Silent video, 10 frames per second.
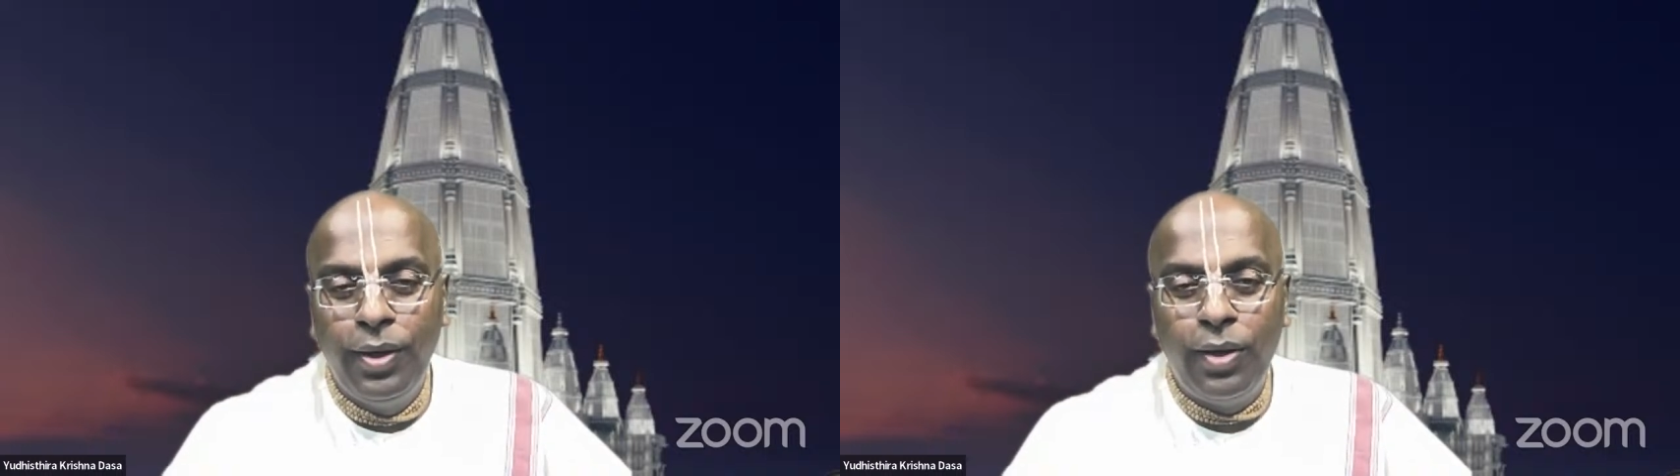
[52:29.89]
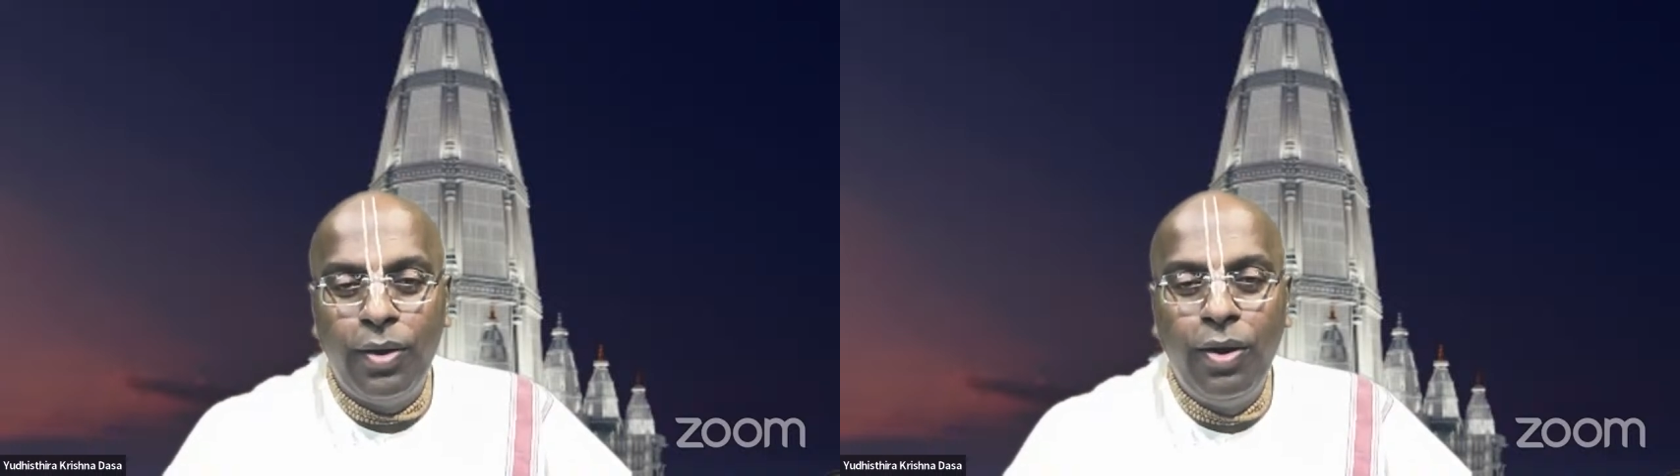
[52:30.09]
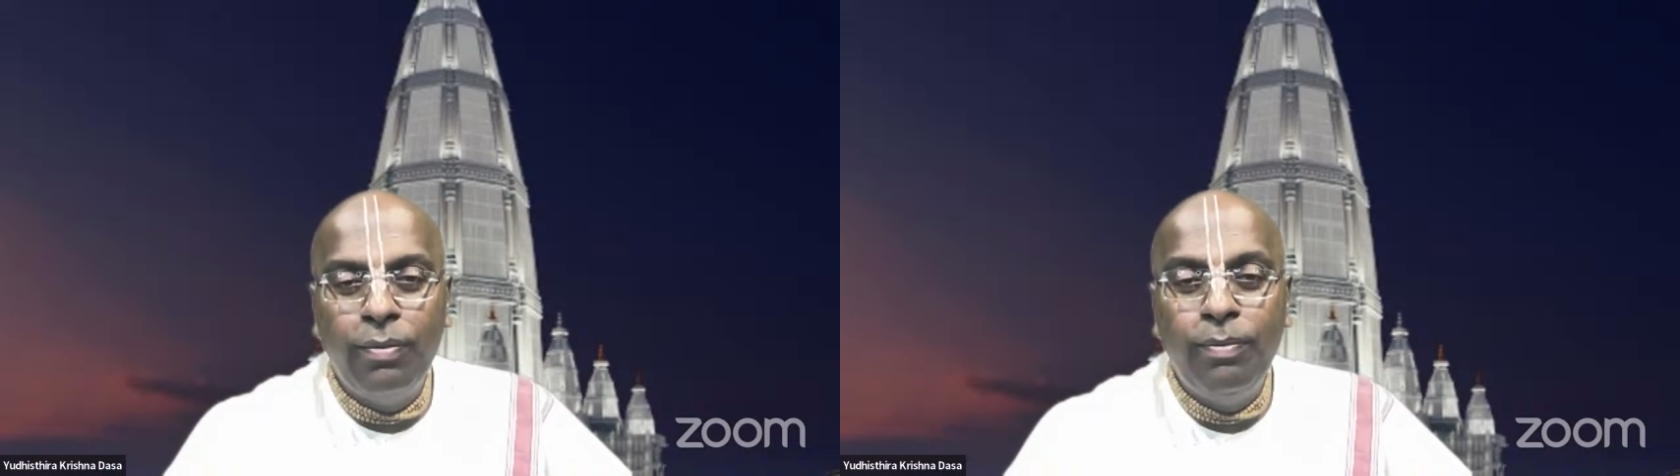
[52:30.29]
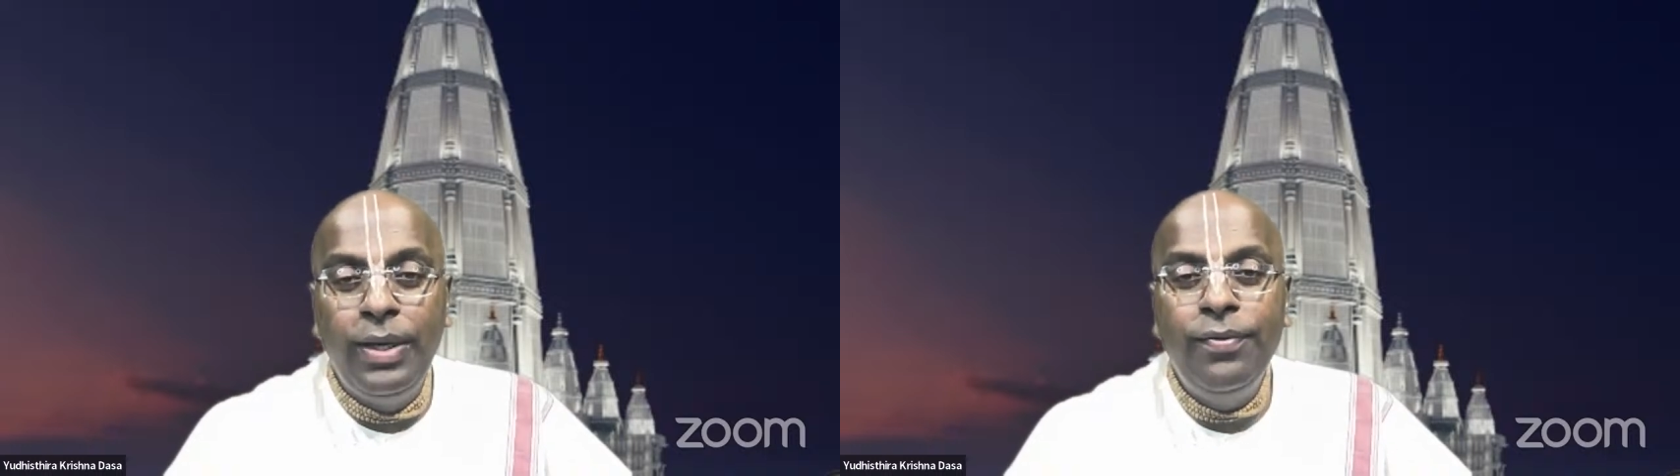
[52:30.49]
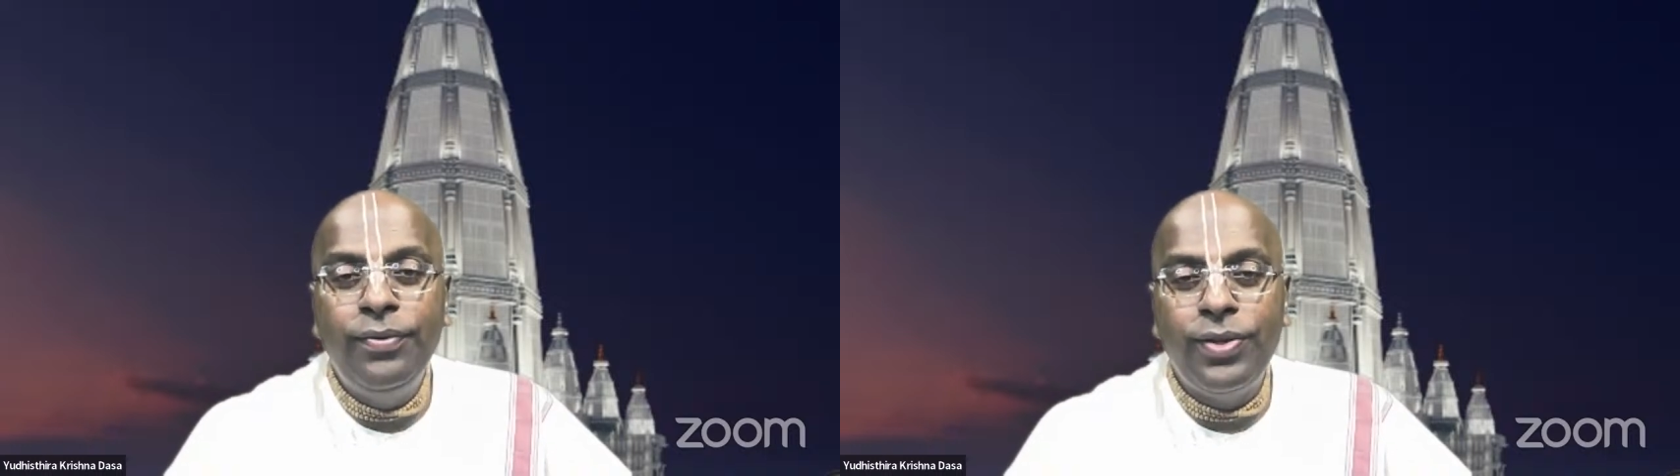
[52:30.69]
wrong
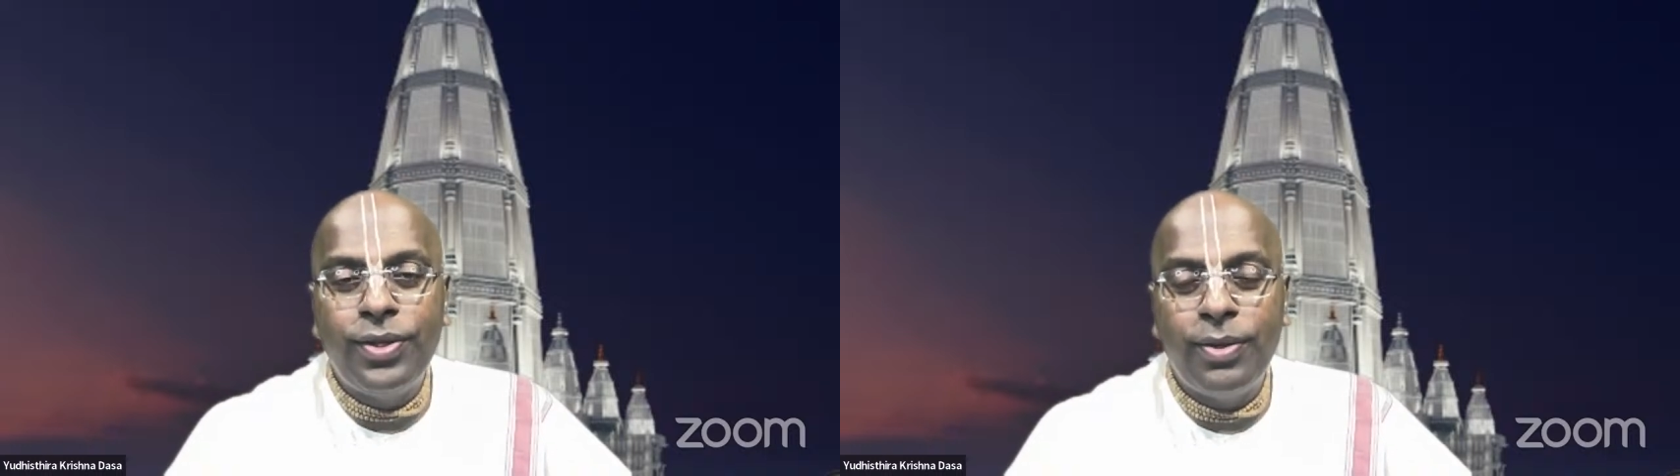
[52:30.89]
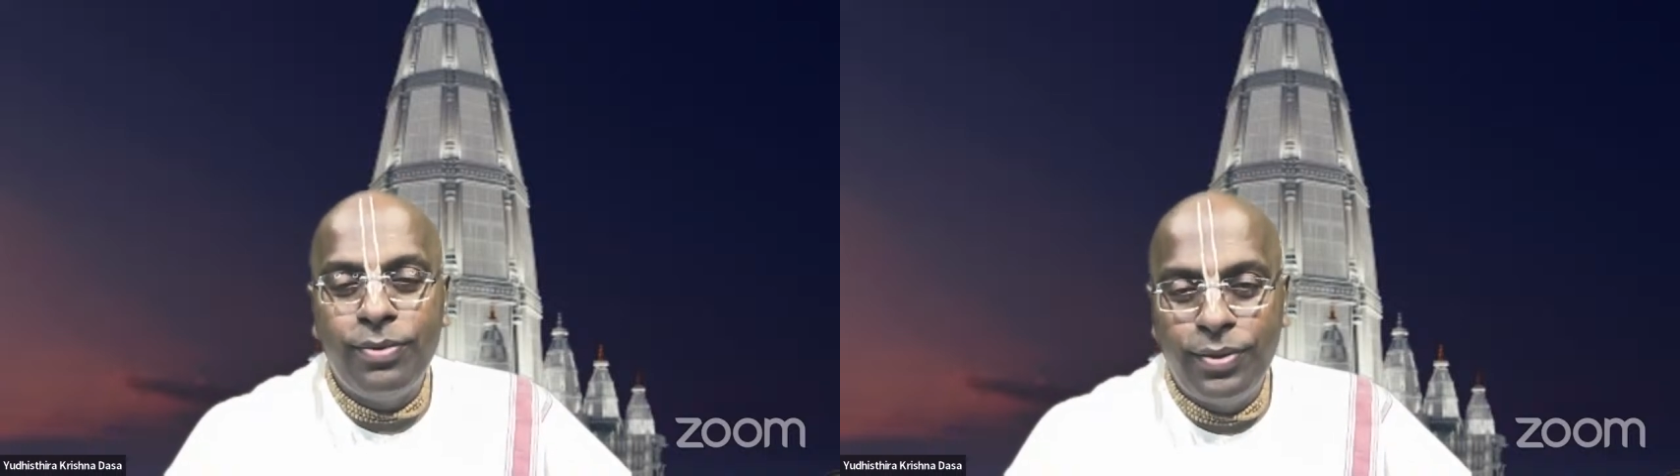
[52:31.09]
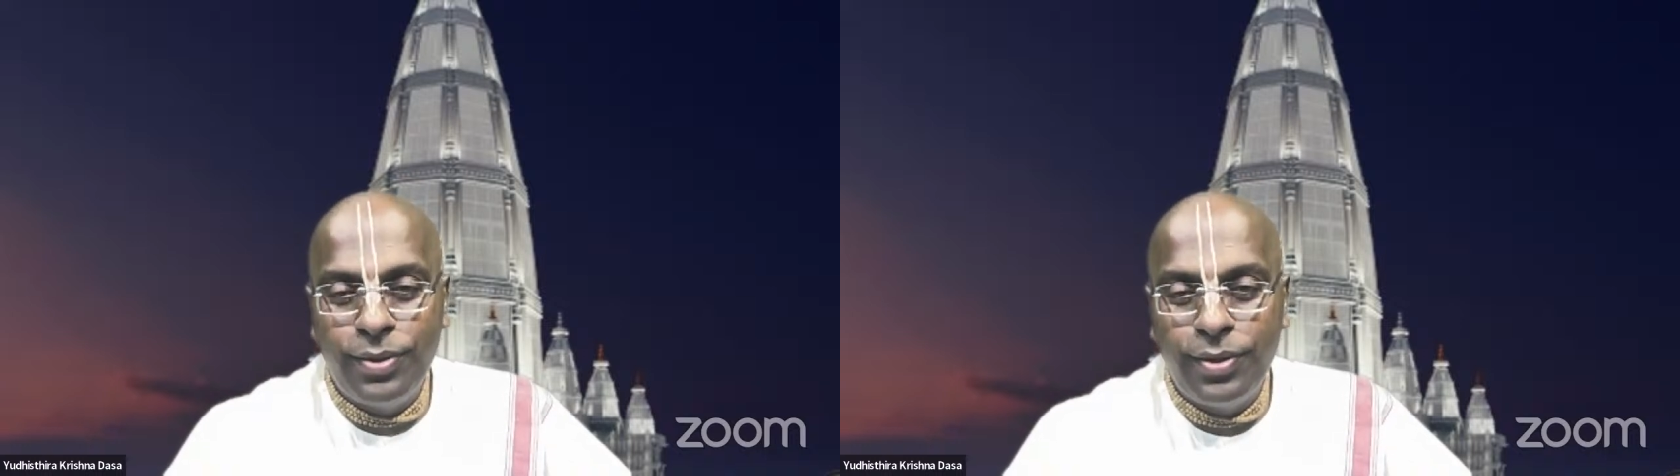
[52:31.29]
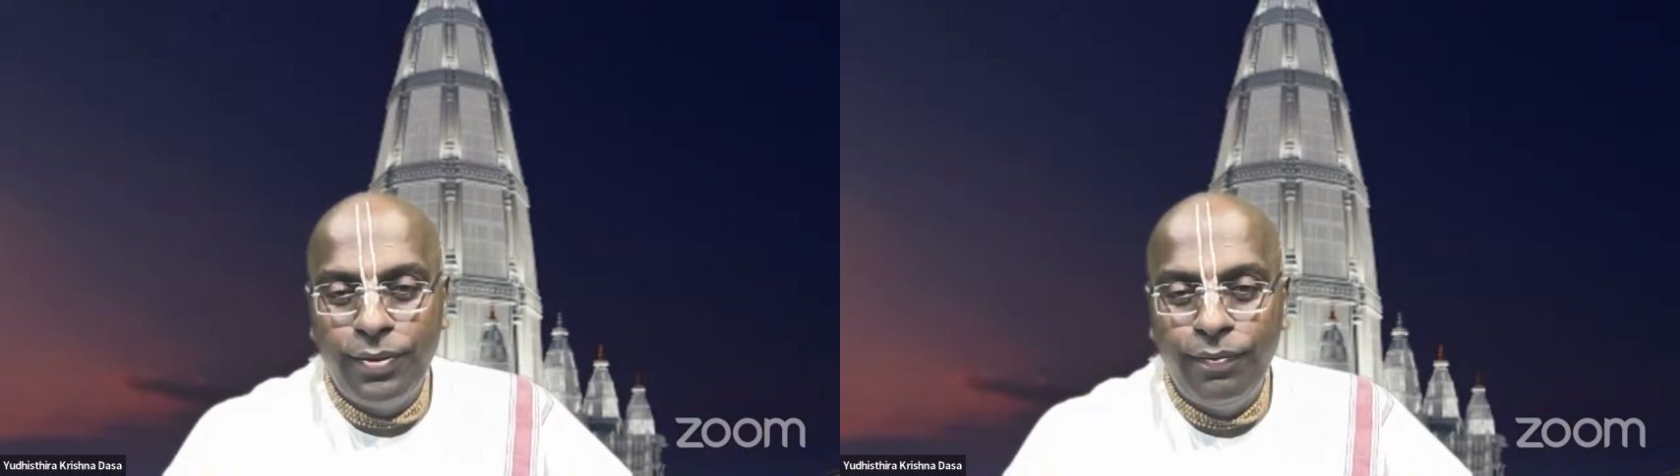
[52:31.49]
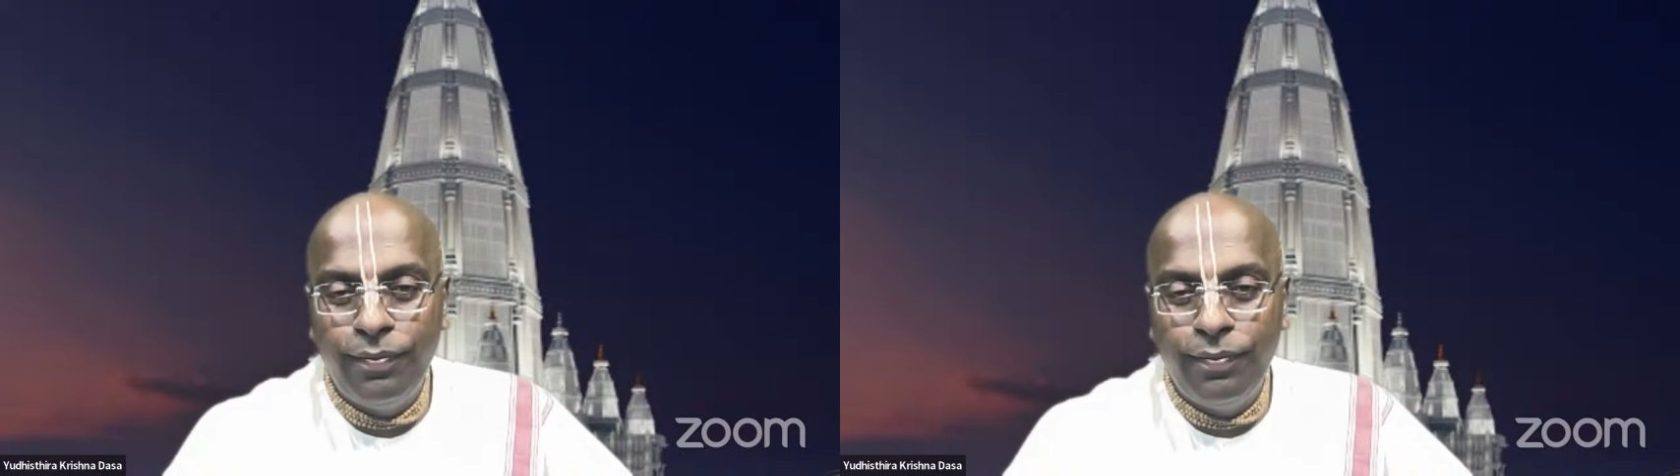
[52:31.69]
belief systems